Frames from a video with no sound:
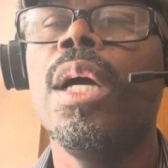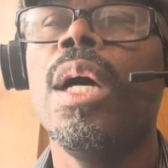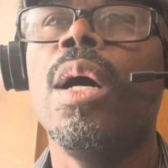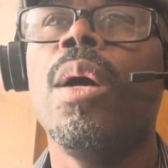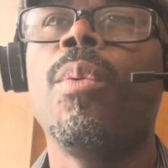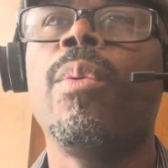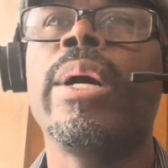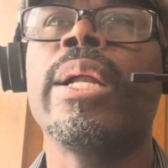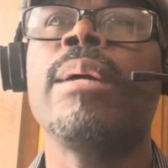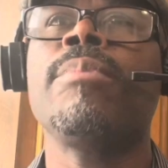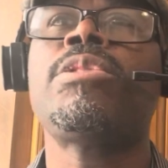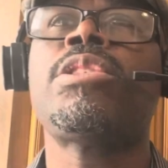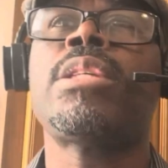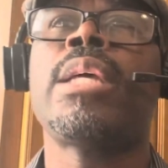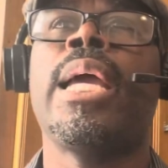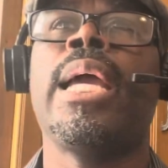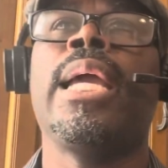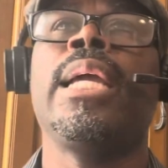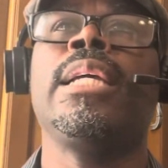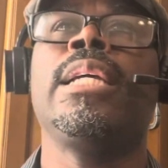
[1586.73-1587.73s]
What I'm
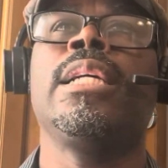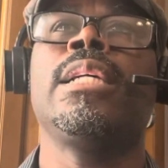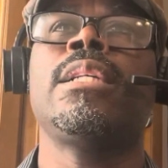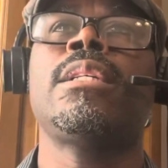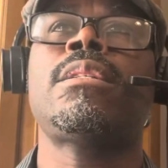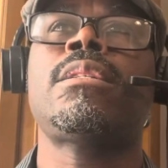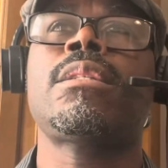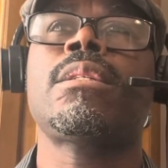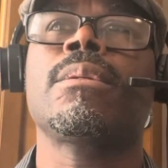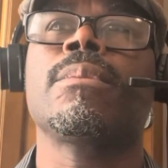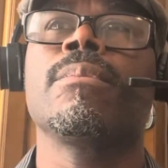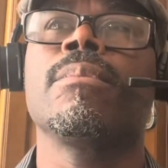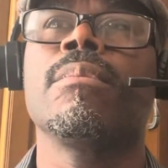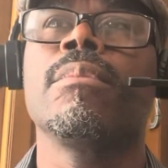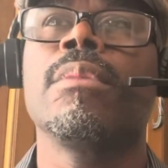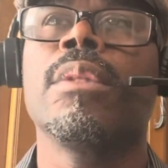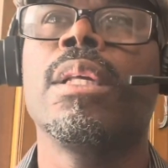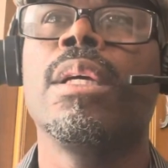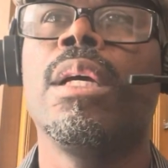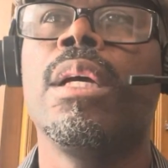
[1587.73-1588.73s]
saying is,
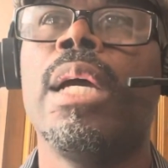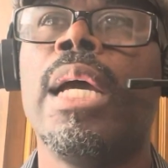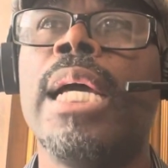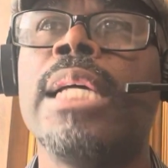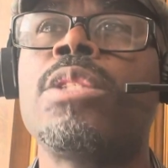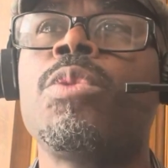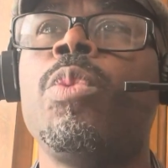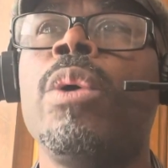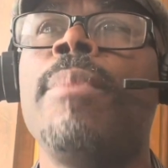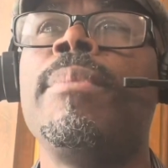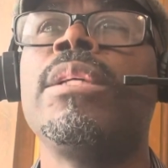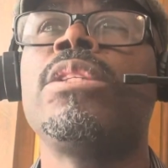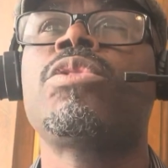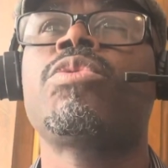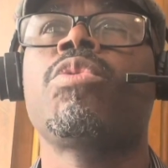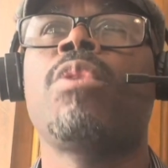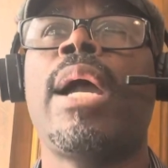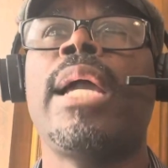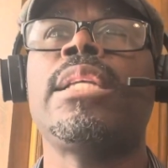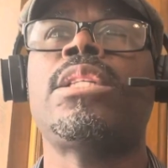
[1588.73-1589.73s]
as women's
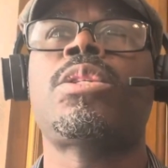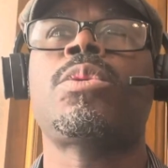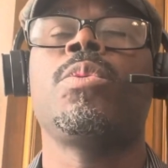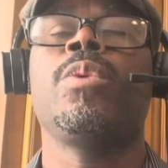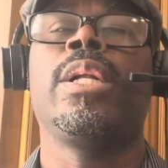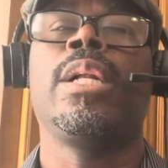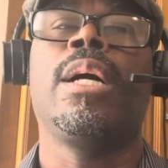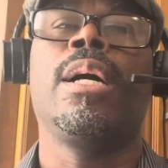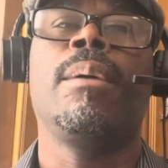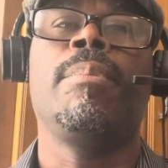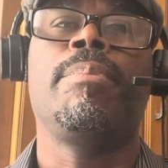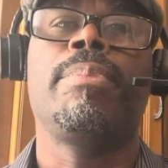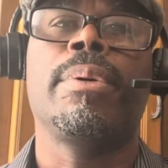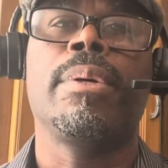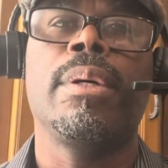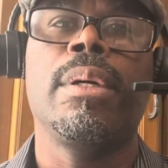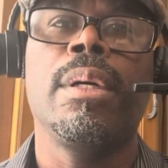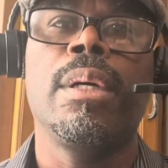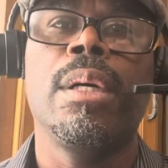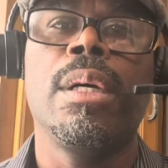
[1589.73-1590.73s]
rights went up,
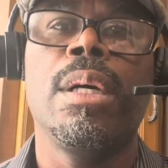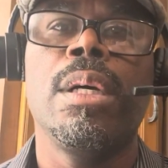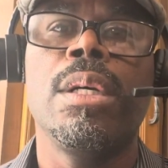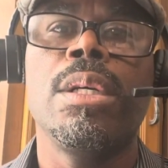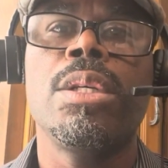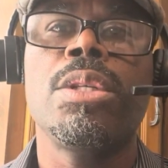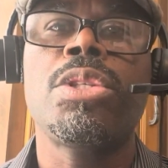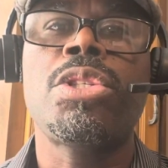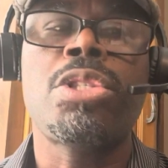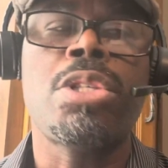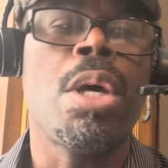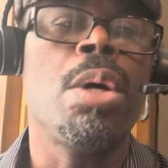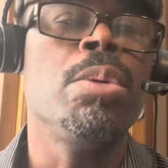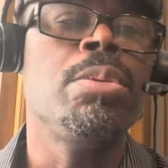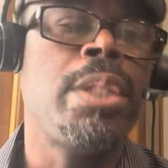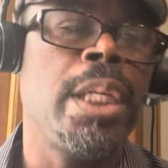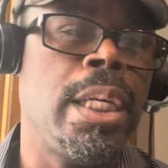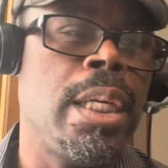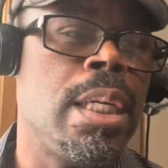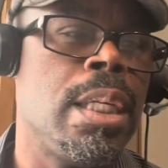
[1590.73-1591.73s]
so
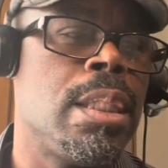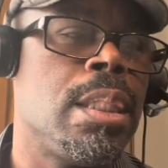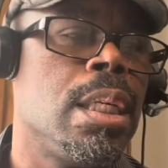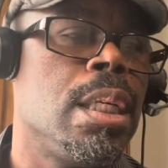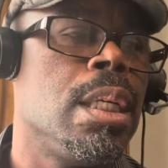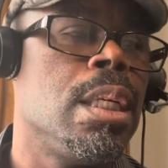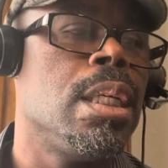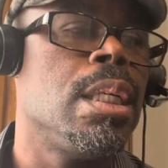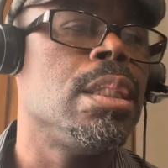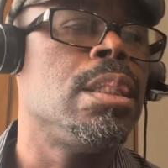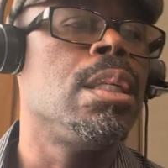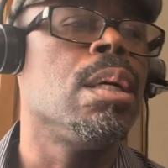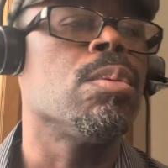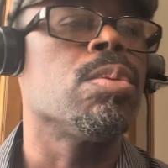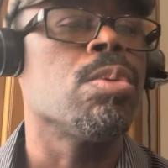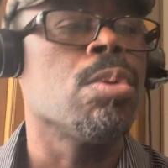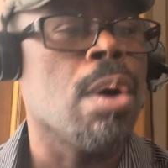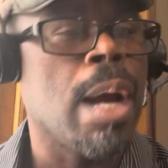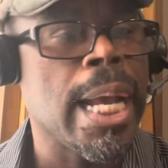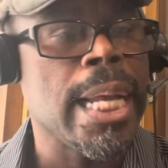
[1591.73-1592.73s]
did the
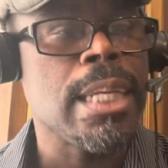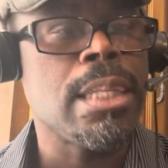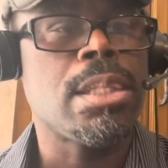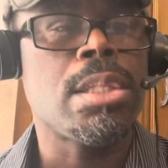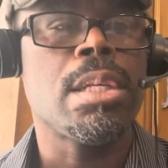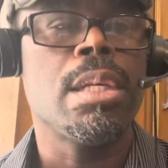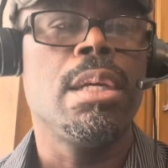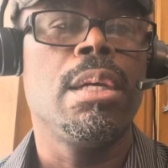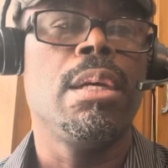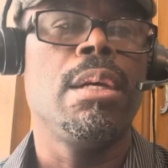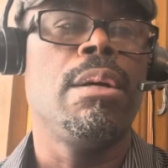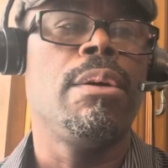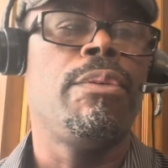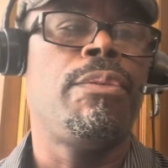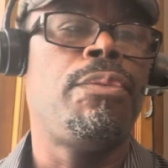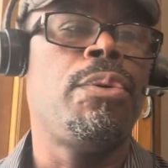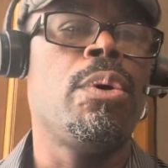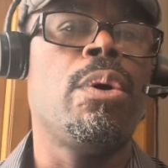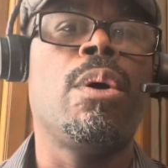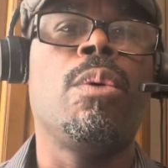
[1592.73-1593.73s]
right
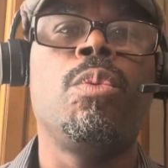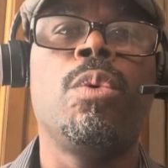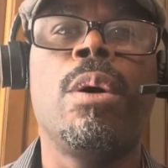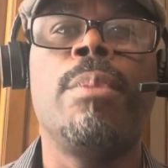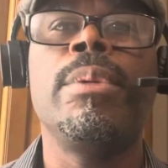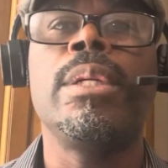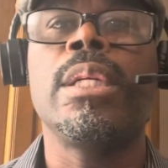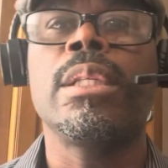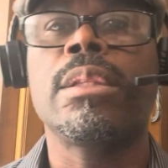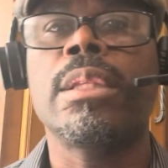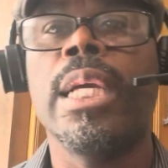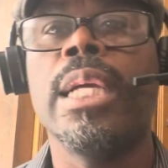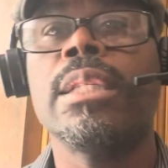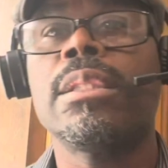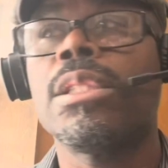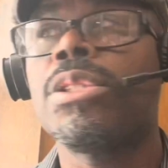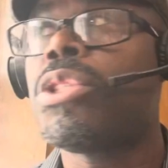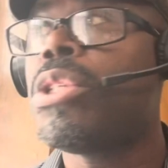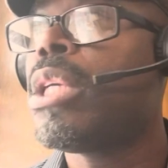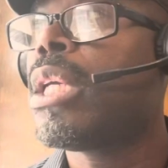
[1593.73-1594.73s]
for a woman to think
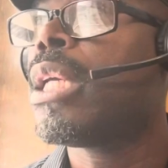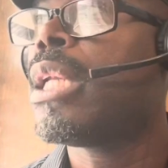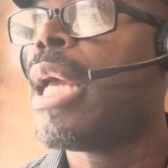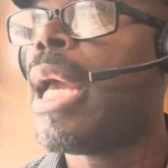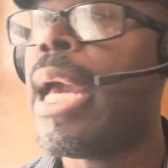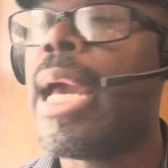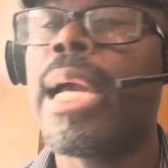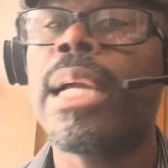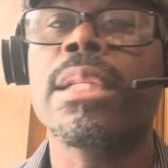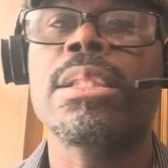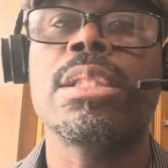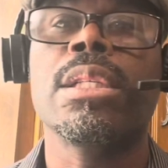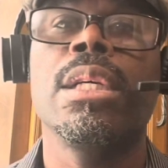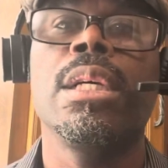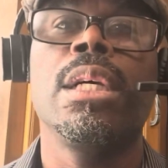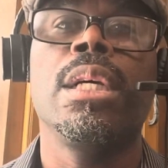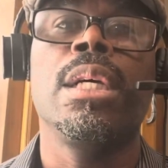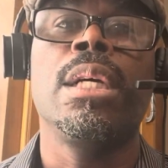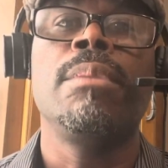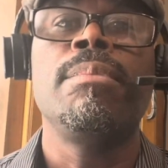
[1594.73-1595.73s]
that she can act
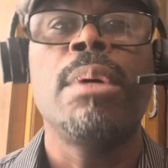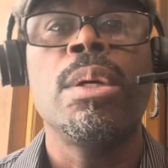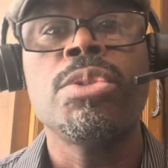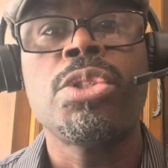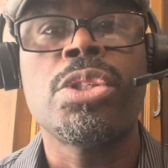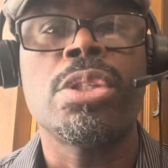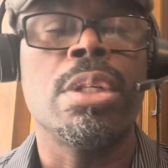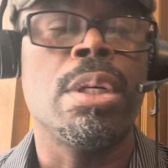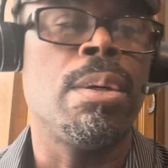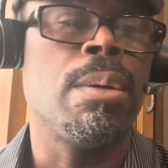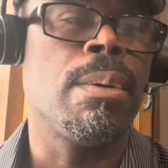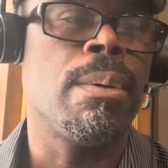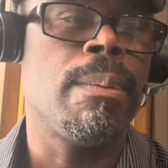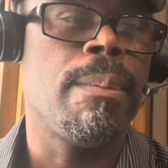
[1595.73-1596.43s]
emotional.